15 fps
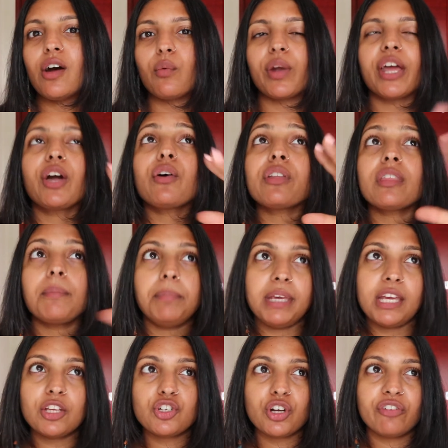When I go to the
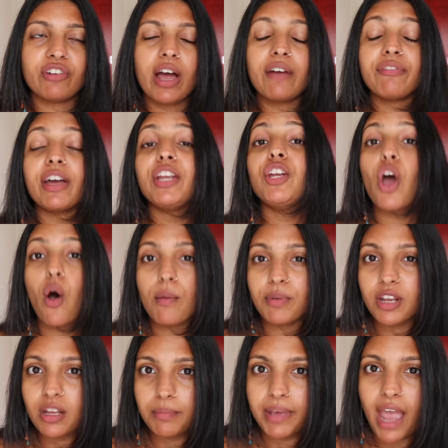beach or if I know I'm
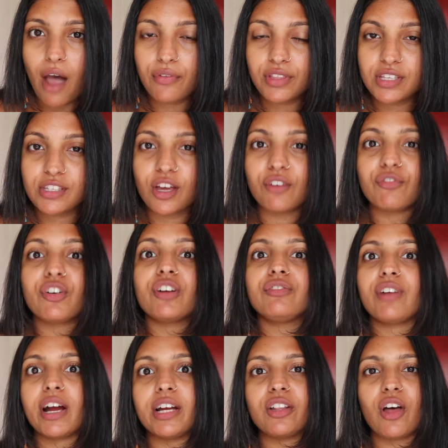going to be out in the sun for a
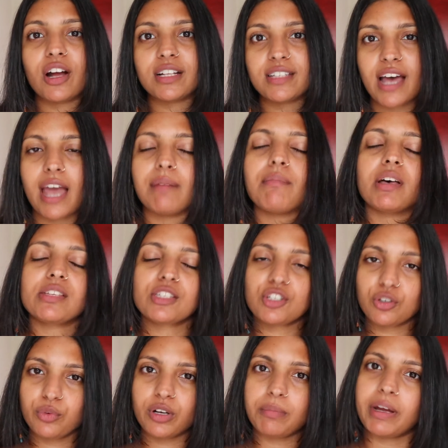very long time, I'll
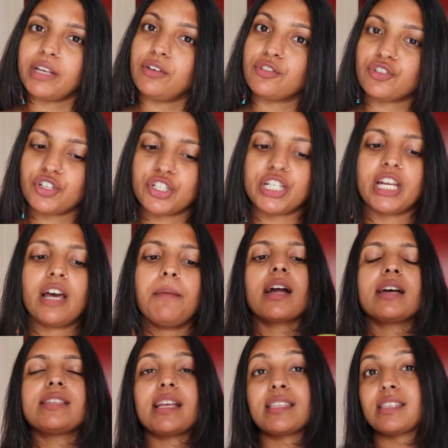still wear my Neutrogena
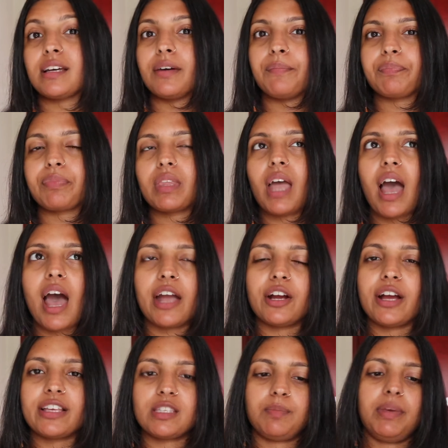because that's higher
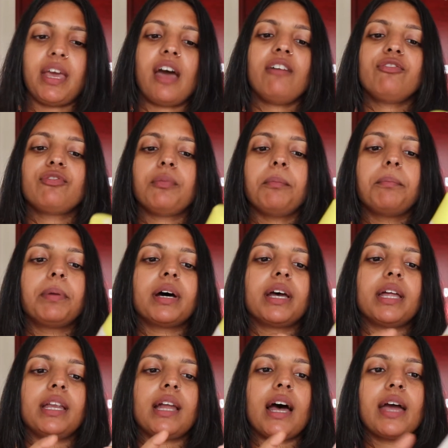SPF,
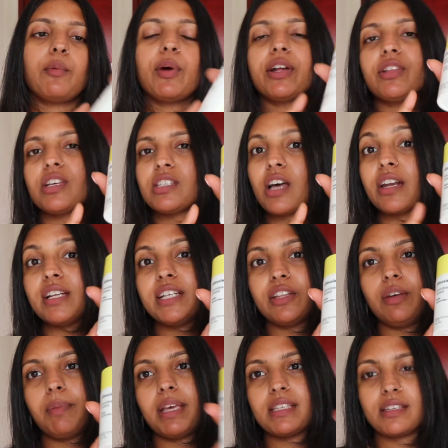but I wear this on a
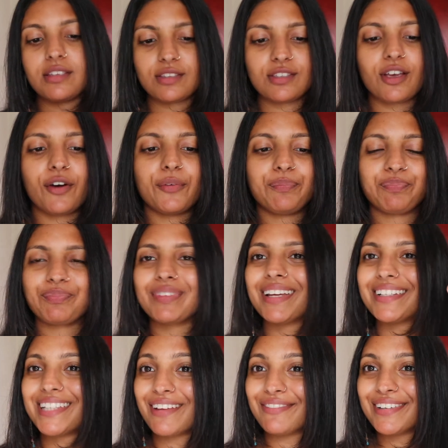daily basis. So
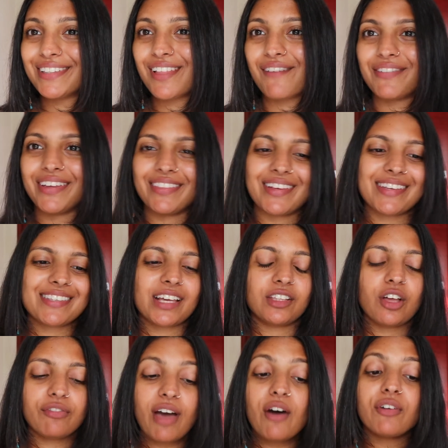definitely loving this. I
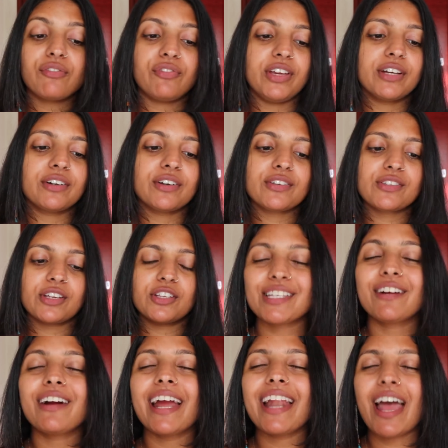love how it feels. It's a
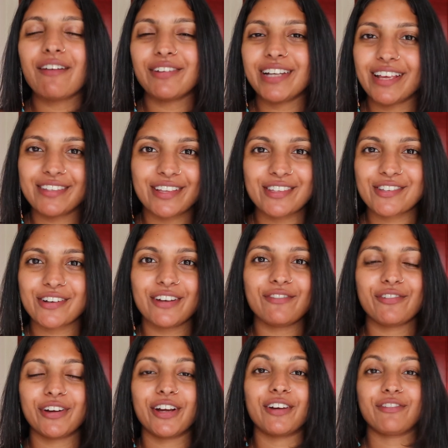great everyday sunscreen
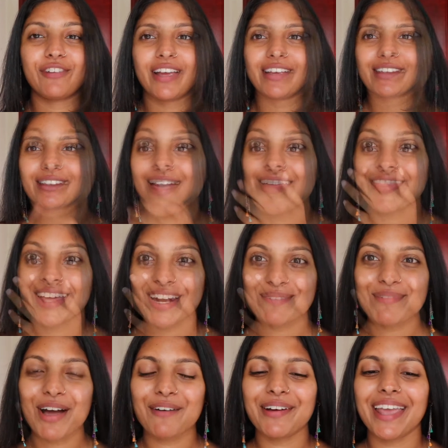for your face. Then
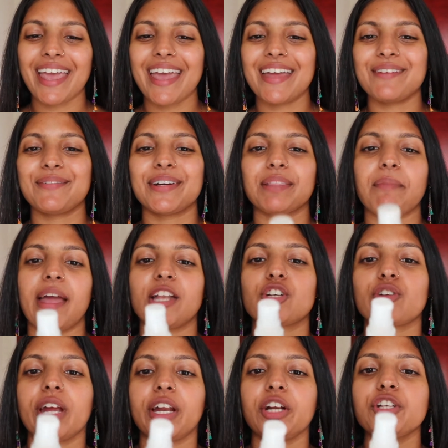I'm going in with my
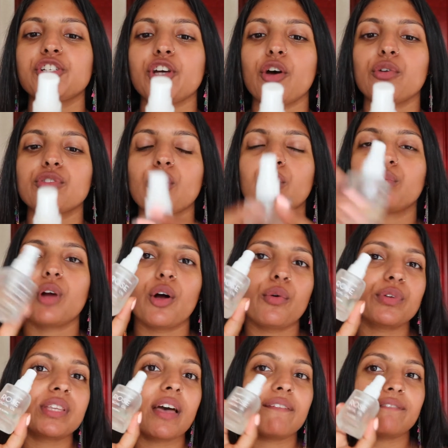Trader Joe's
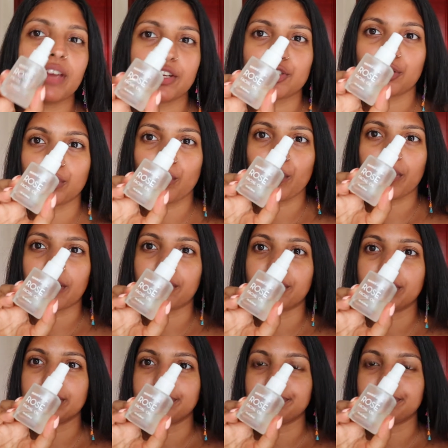Rose Facial Oil.